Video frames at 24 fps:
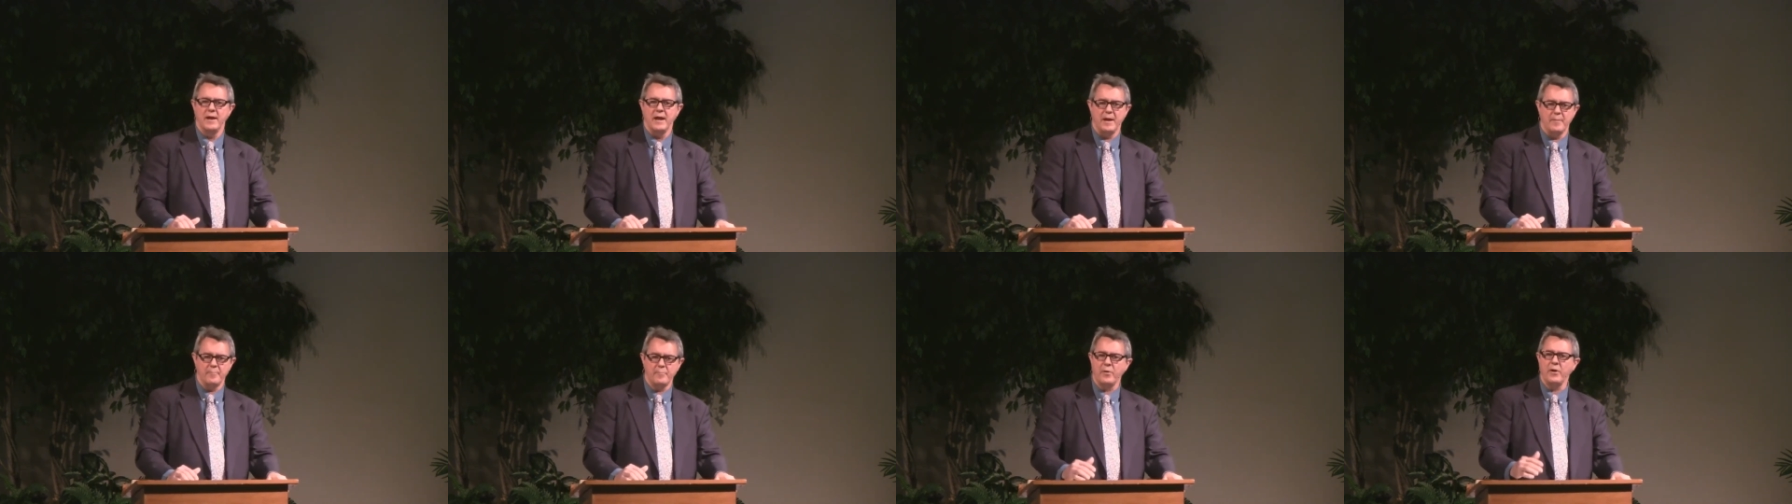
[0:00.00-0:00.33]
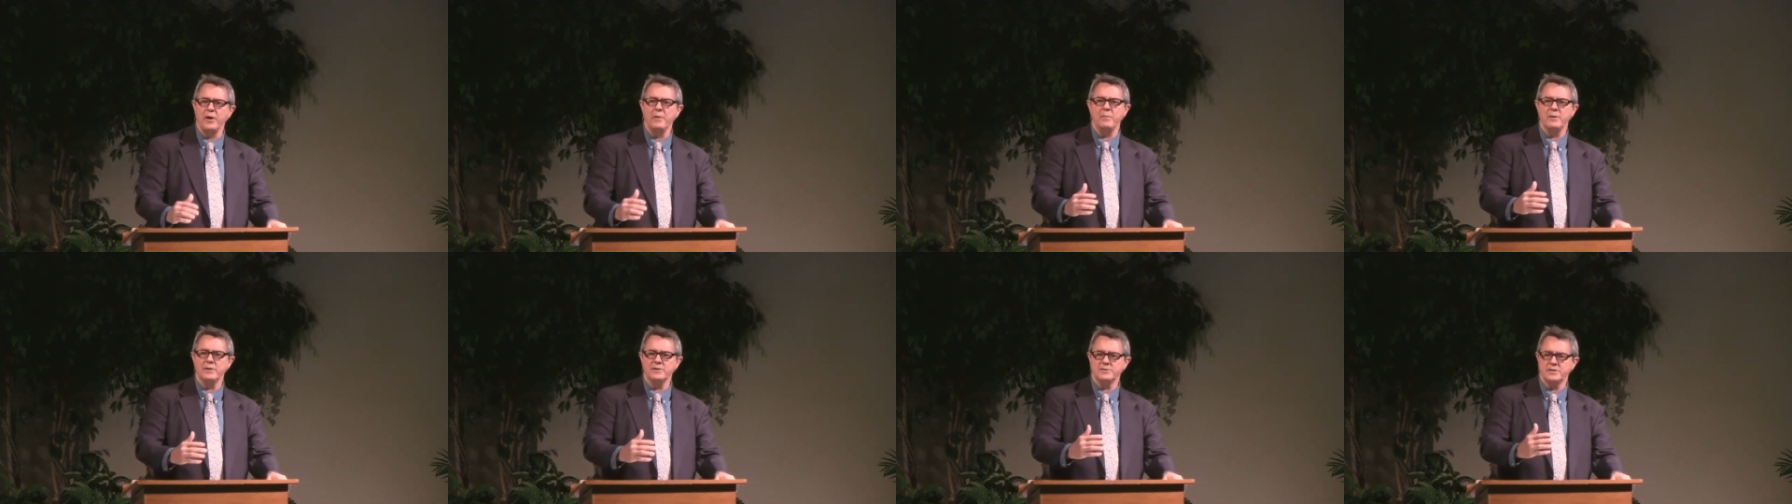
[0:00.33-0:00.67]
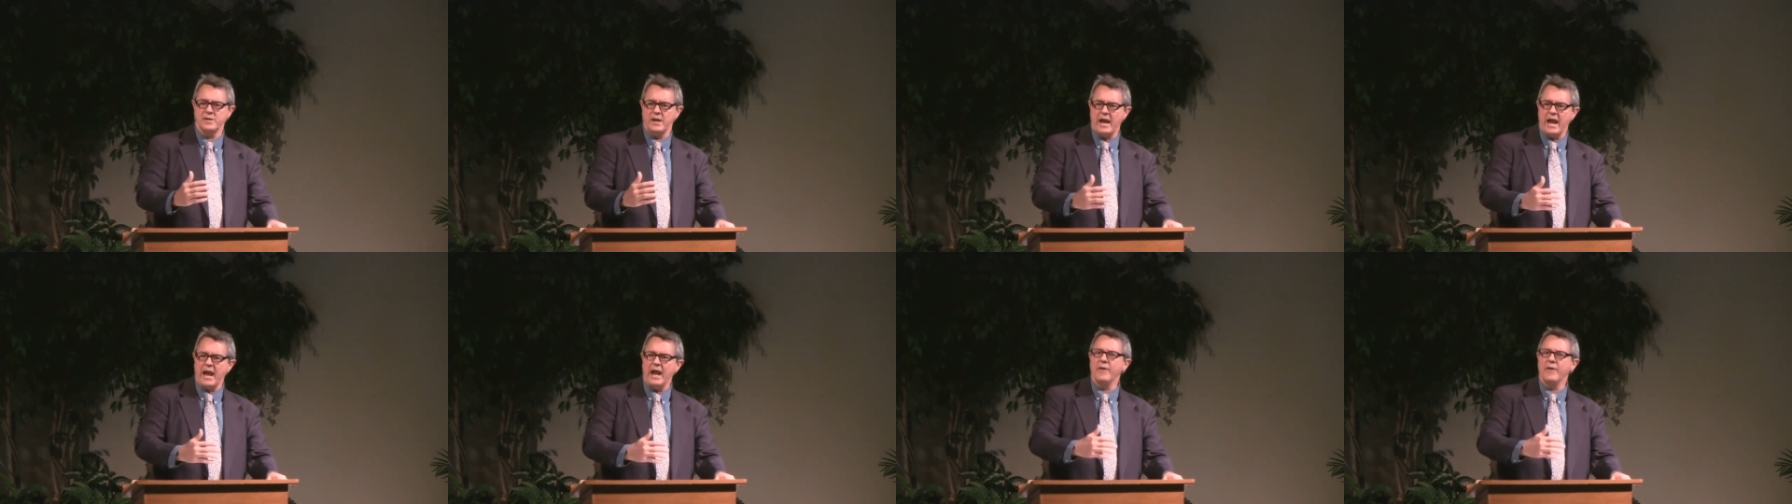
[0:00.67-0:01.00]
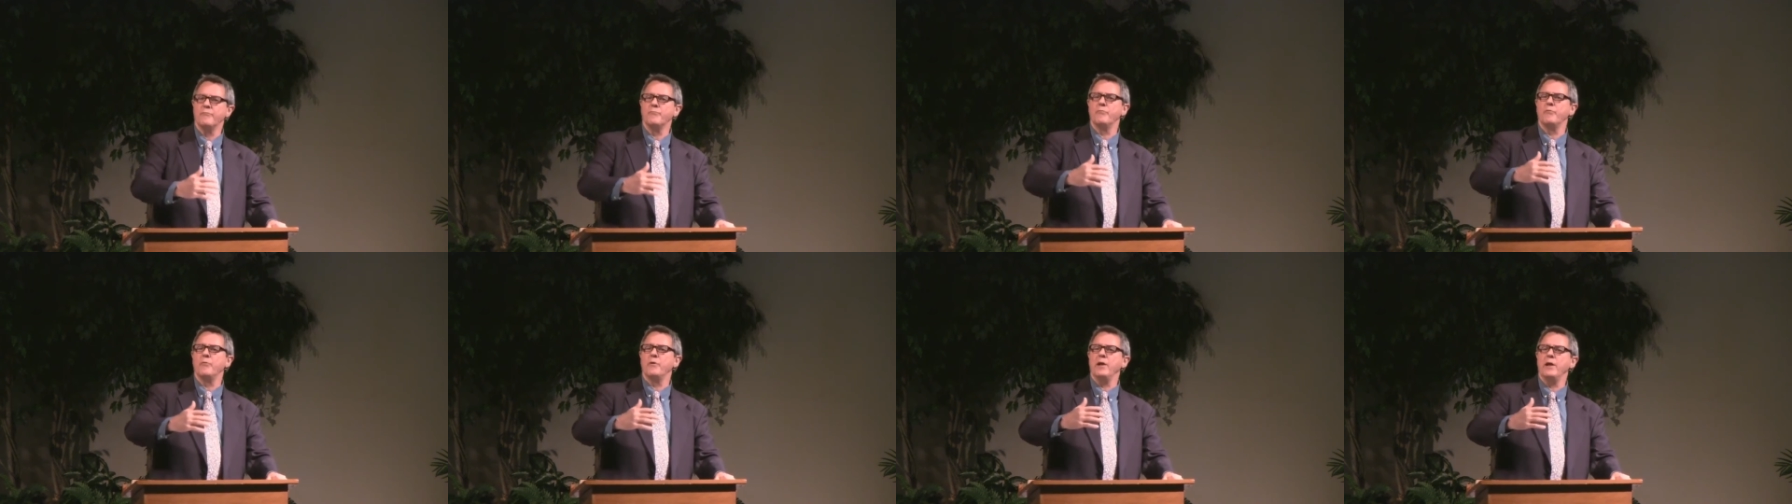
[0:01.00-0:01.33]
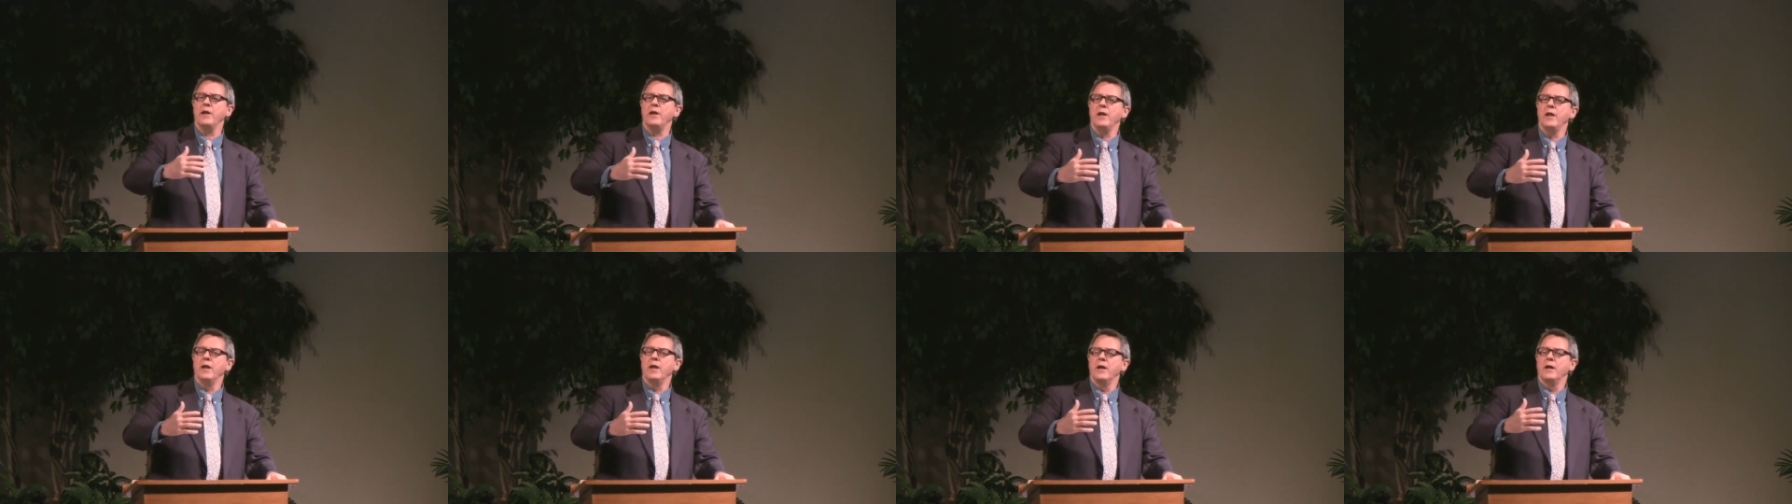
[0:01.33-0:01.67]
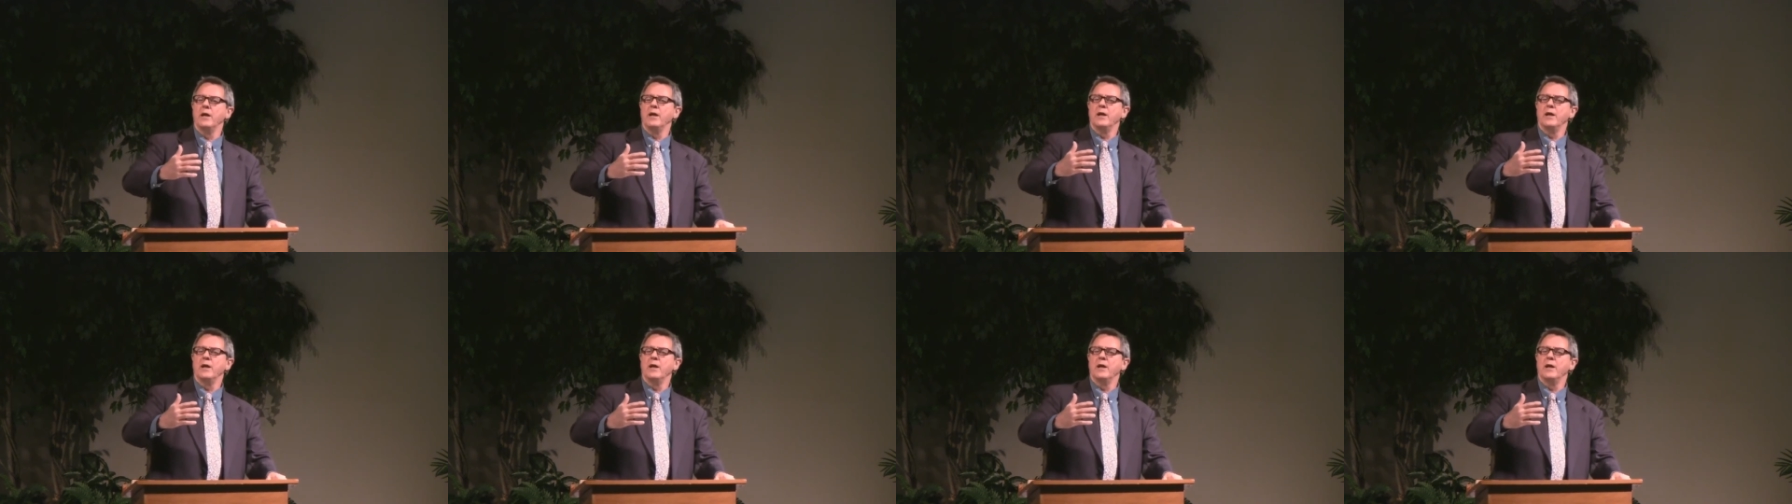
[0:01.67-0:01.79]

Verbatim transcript: And pretty much every